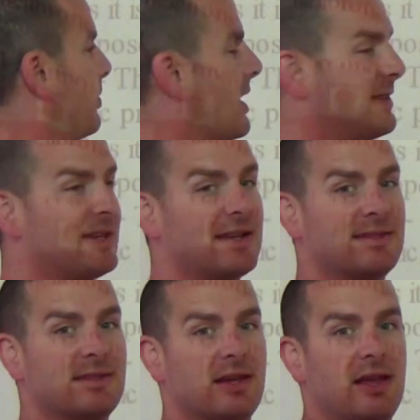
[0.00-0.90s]

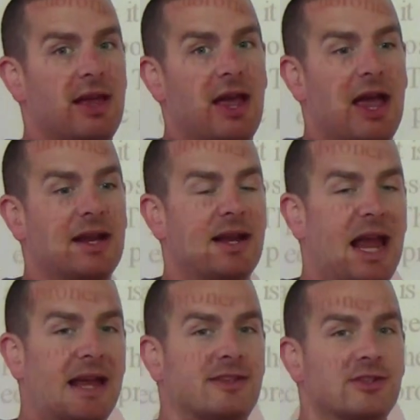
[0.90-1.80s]
process, and it
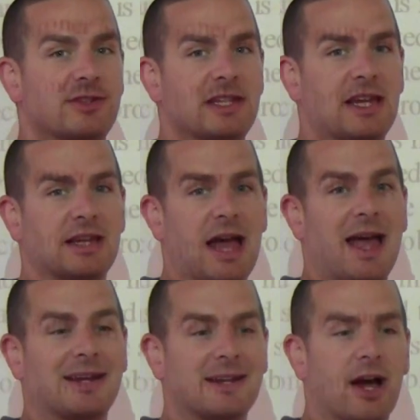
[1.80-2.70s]
answers the
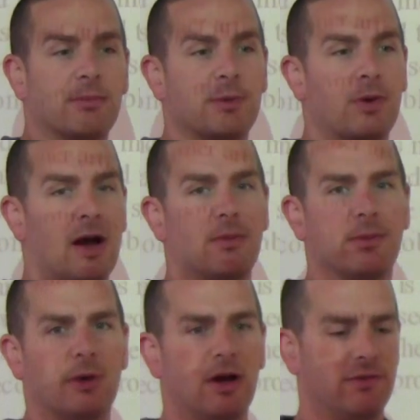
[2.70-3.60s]
economic
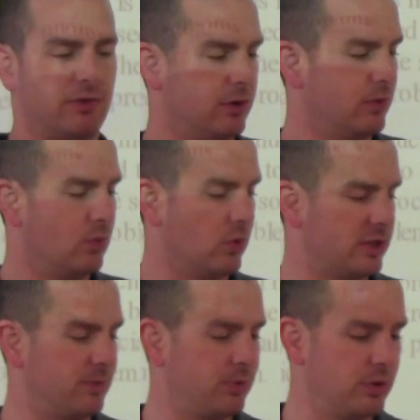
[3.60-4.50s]
problem of
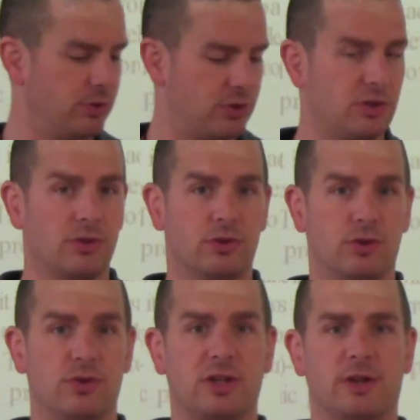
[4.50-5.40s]
what to produce,
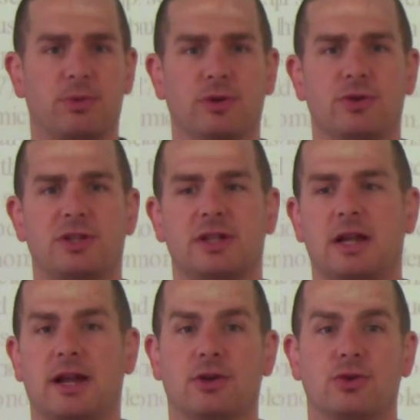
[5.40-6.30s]
who's going to produce it,
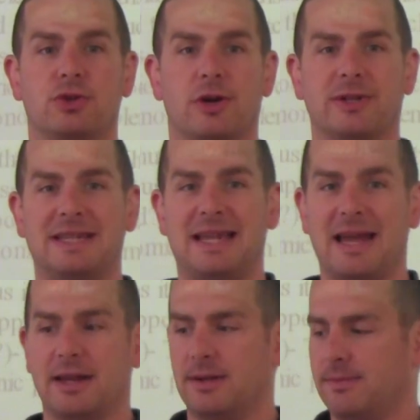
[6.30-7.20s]
and who's going to
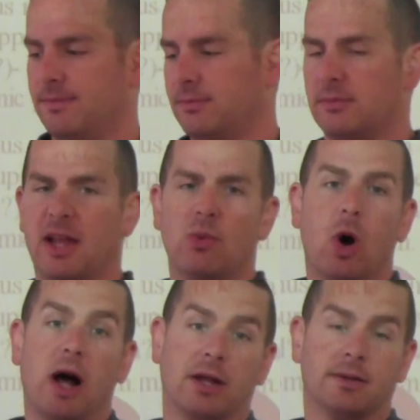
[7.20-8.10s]
get it, and
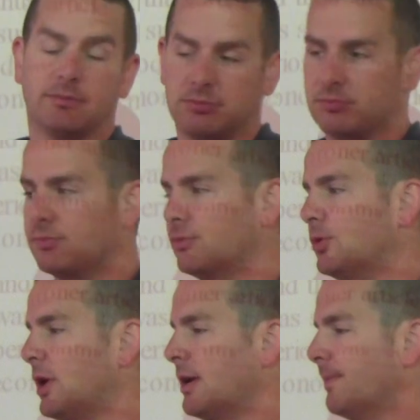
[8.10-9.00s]
why.
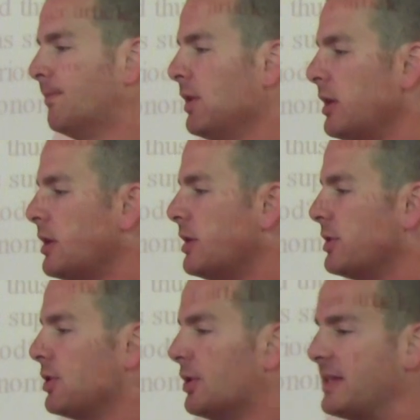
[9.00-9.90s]
Okay?
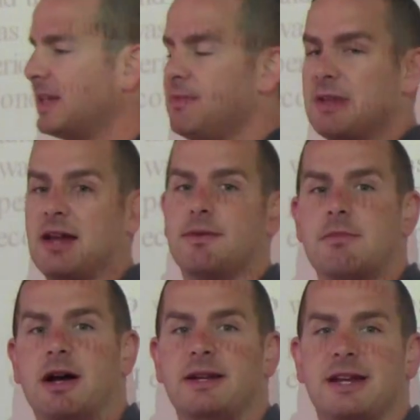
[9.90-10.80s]
So let's keep that in
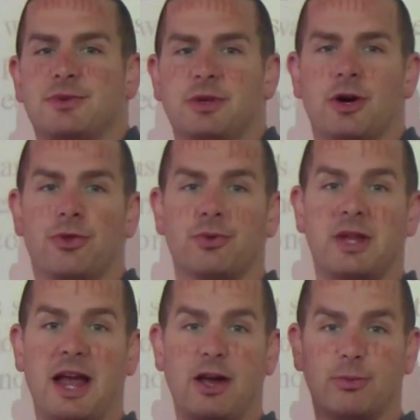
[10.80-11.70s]
mind as we go through
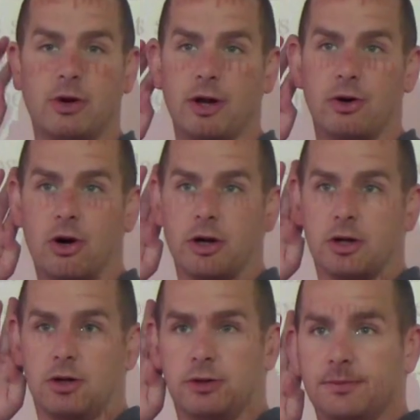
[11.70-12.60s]
the Heilbronner
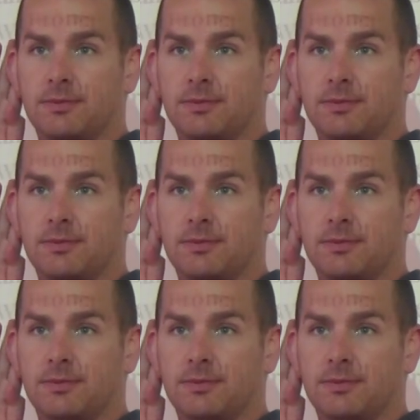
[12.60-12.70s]
article.